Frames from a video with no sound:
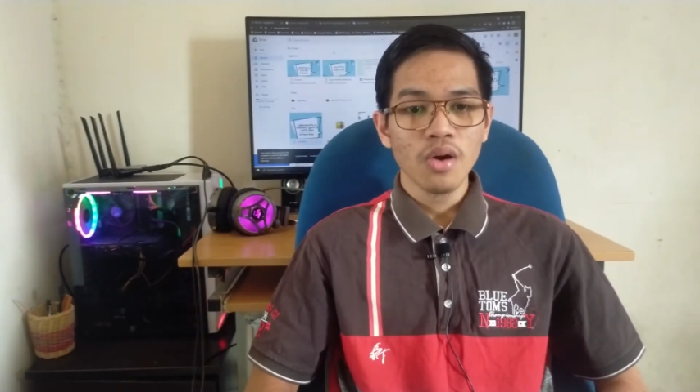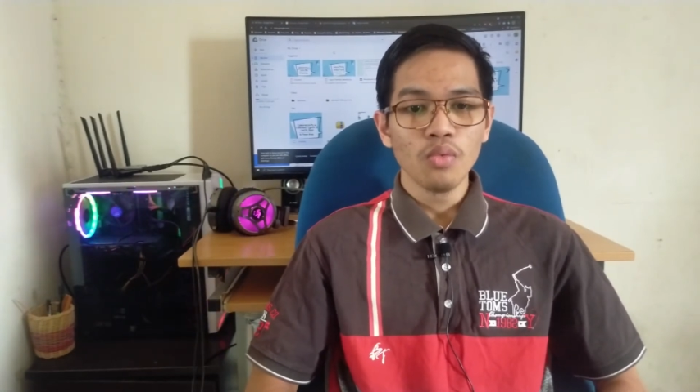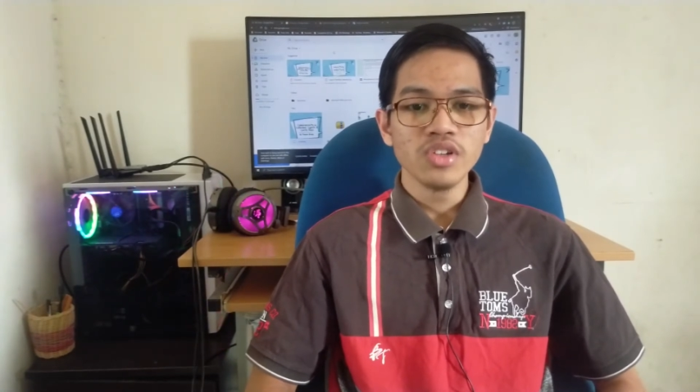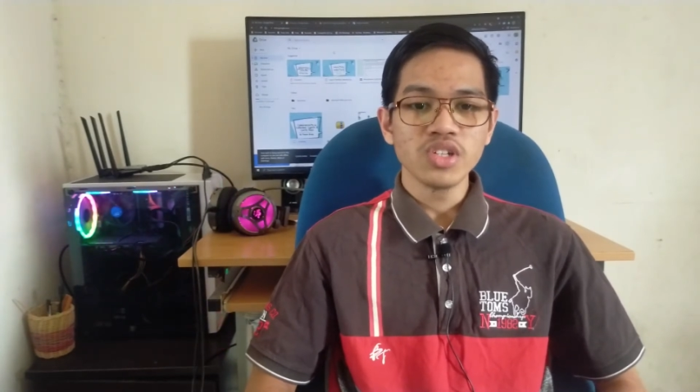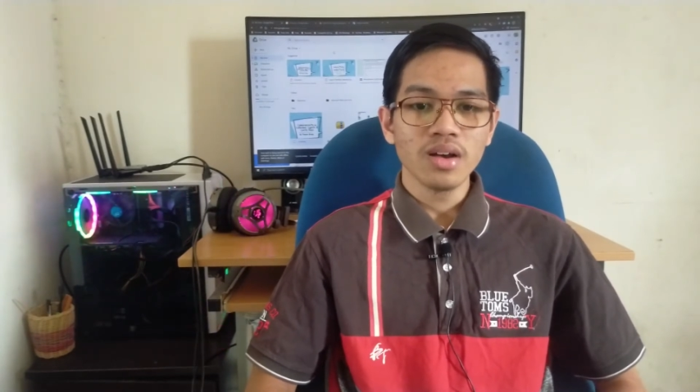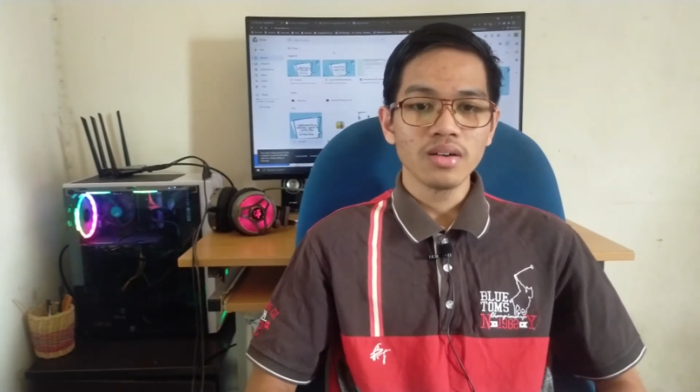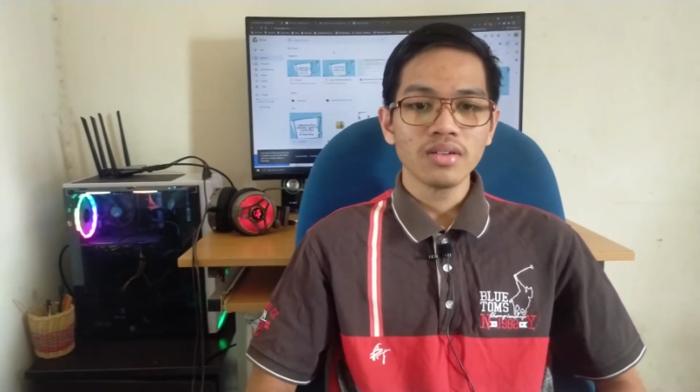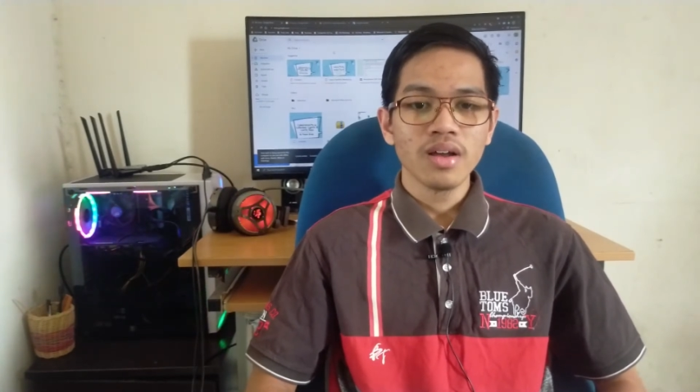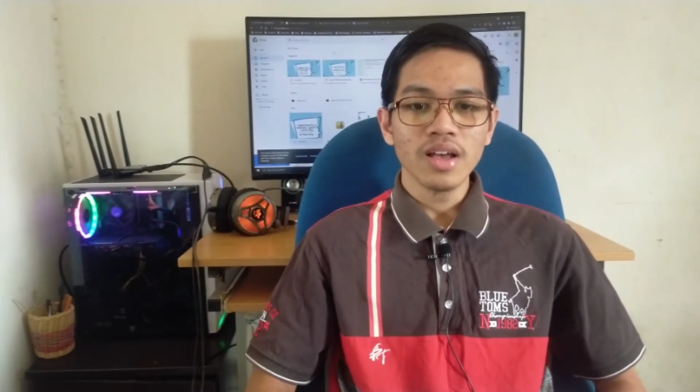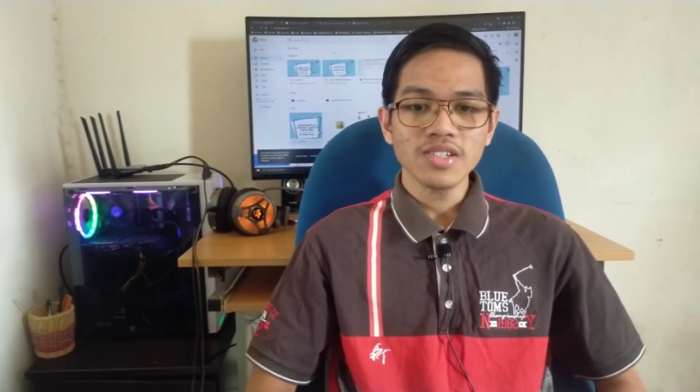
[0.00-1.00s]
which are
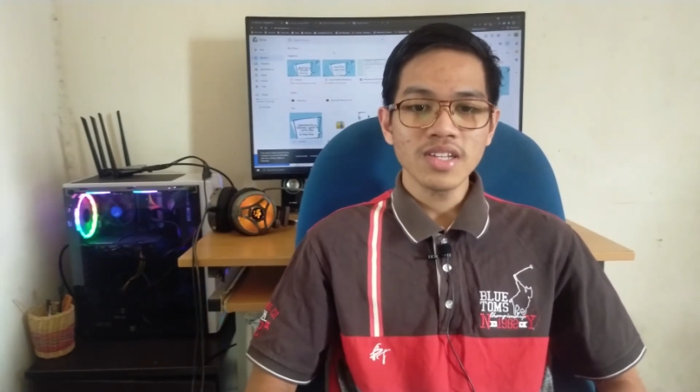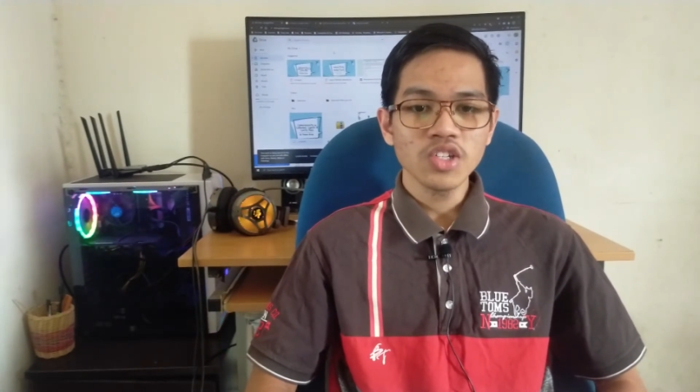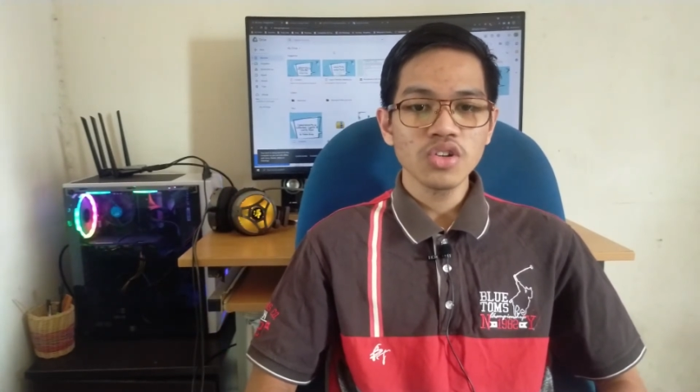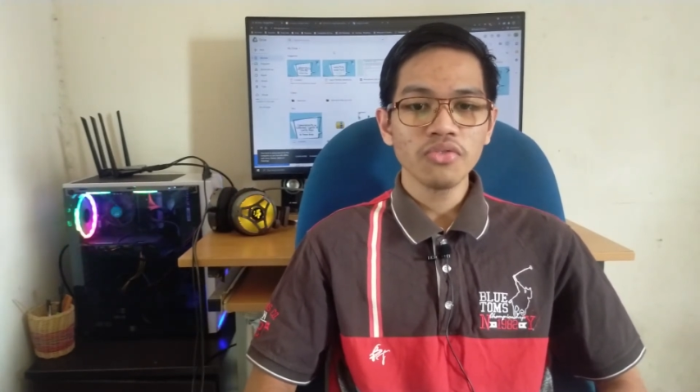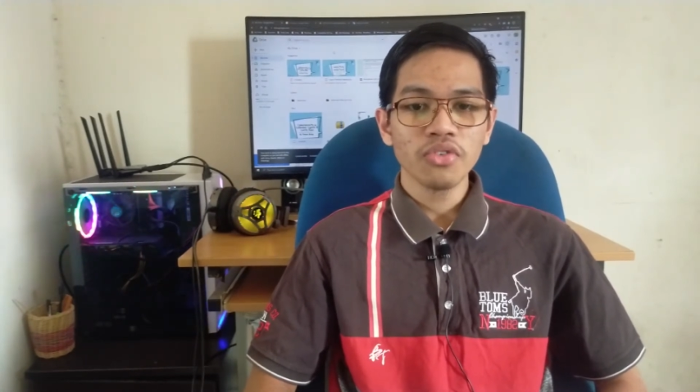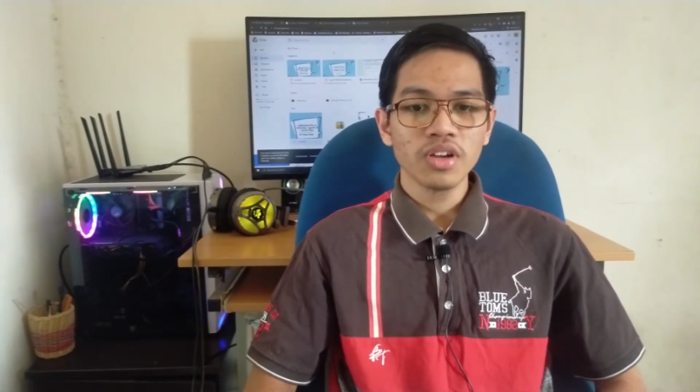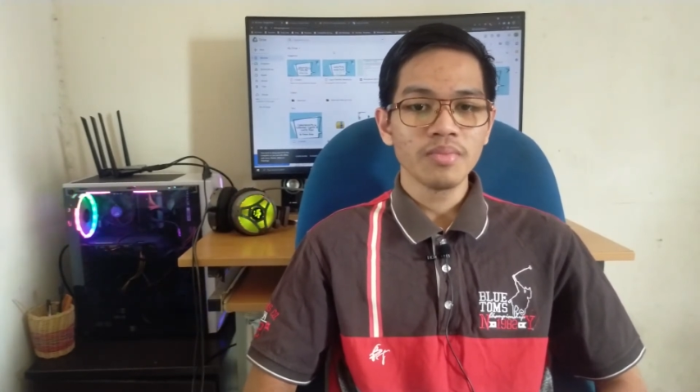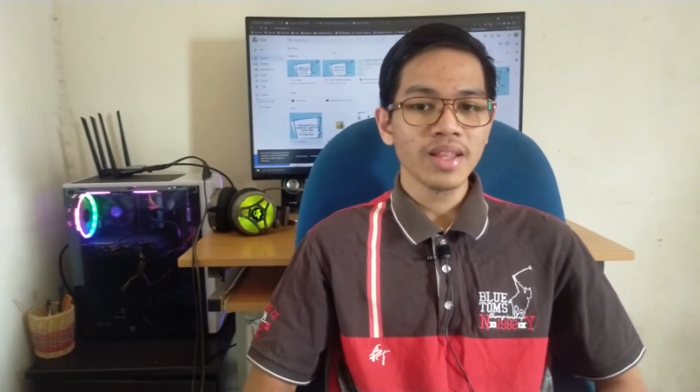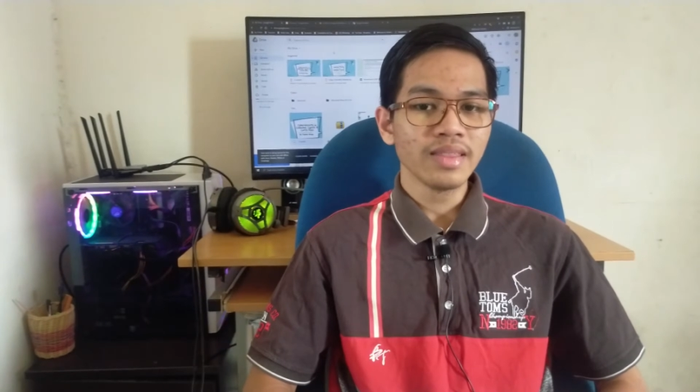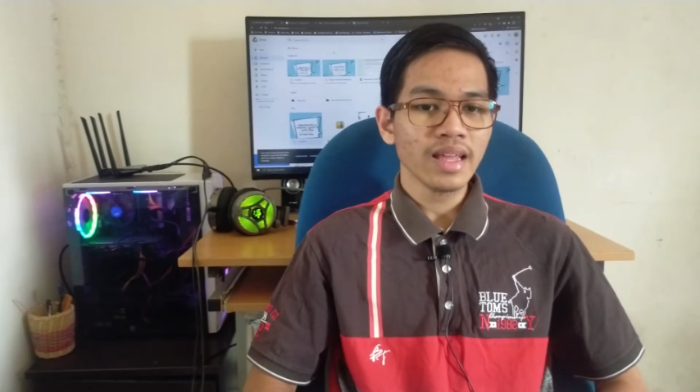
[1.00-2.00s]
essential for the
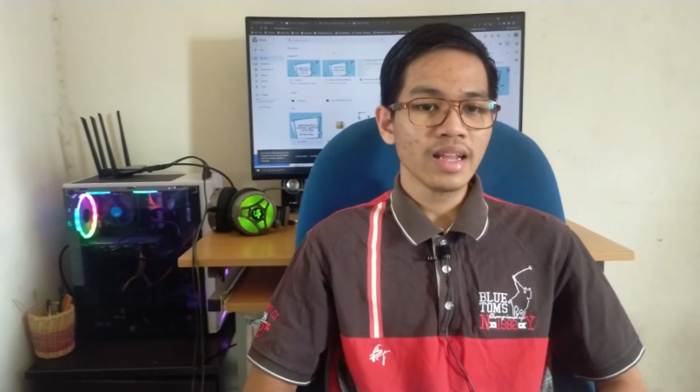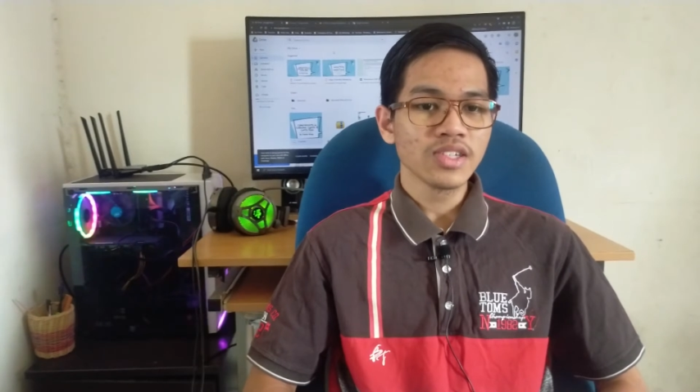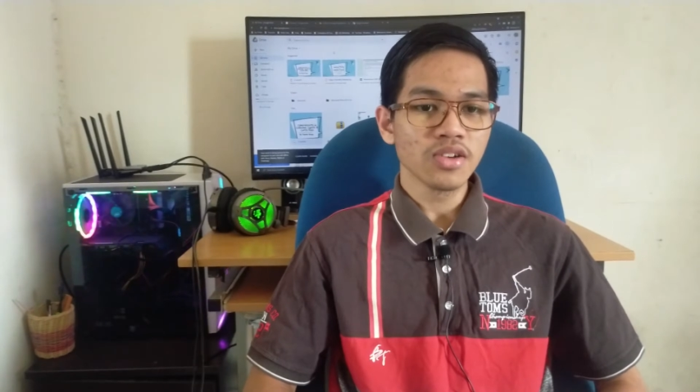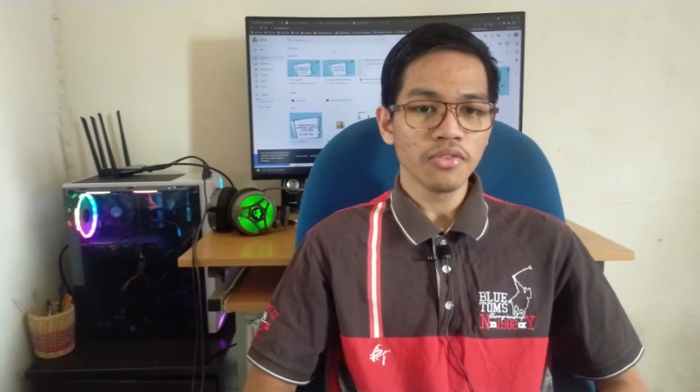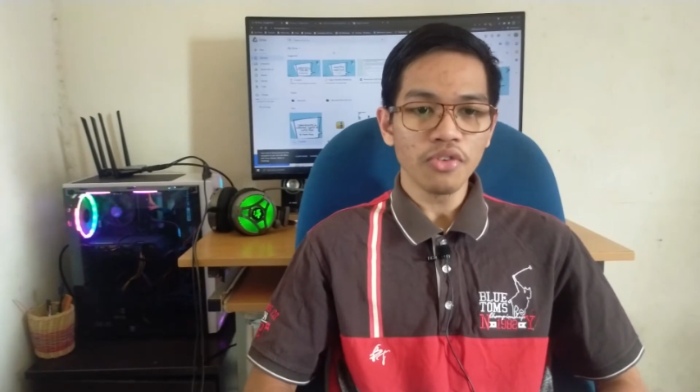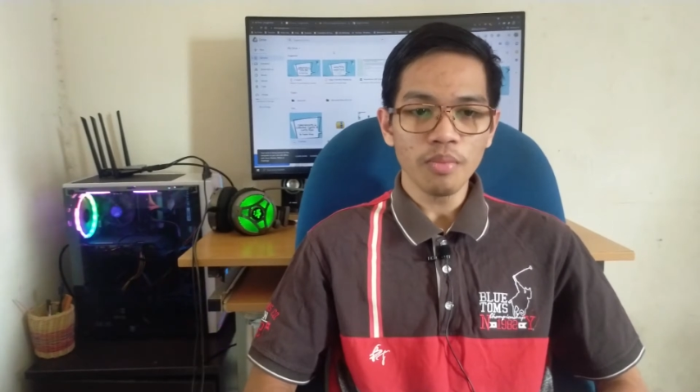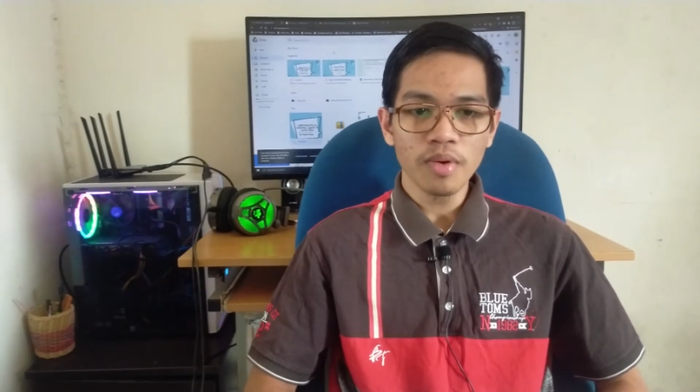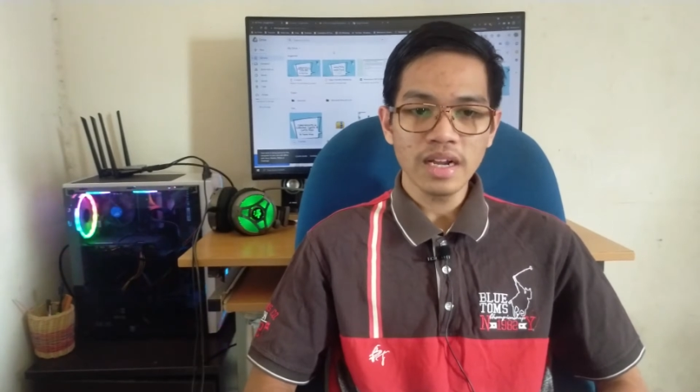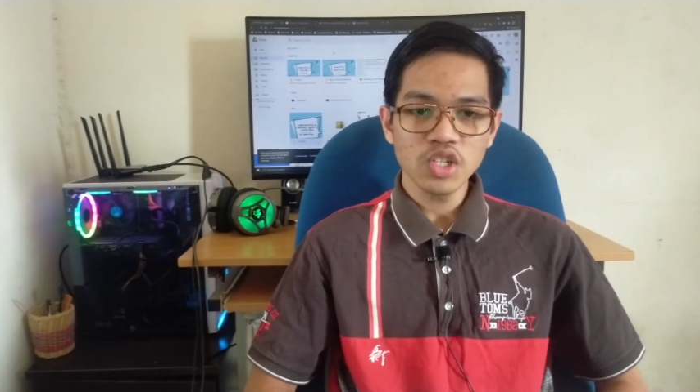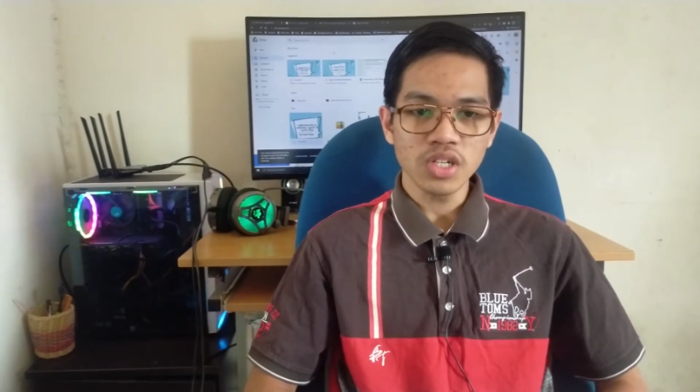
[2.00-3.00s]
maintenance of
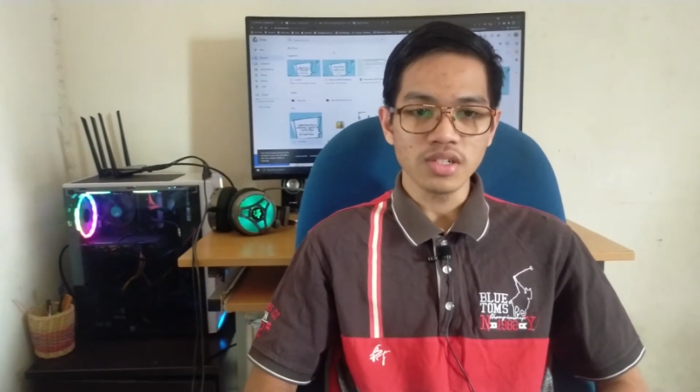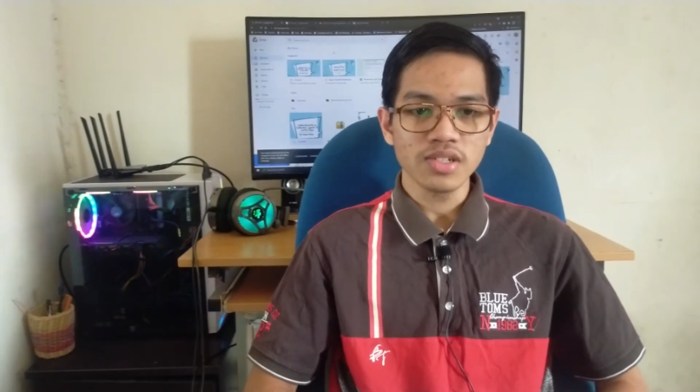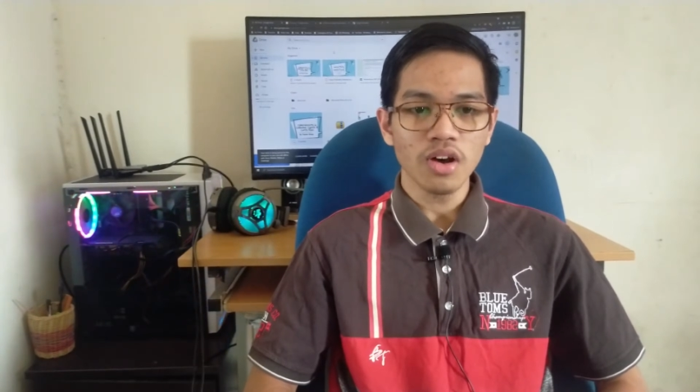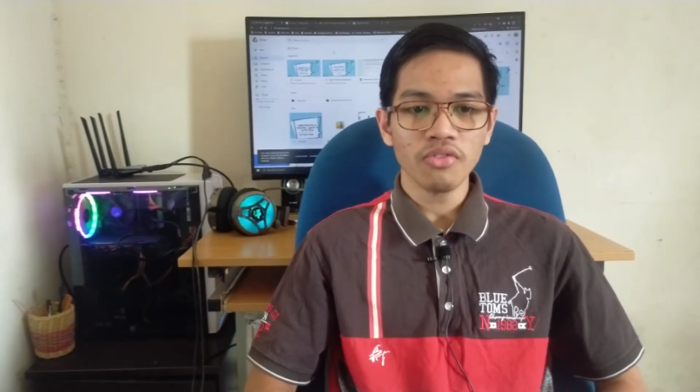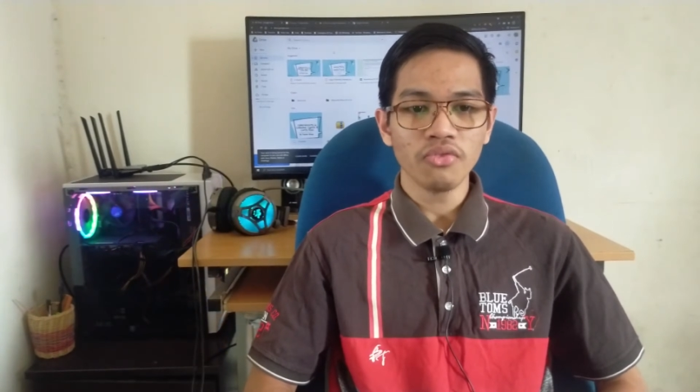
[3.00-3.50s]
operations of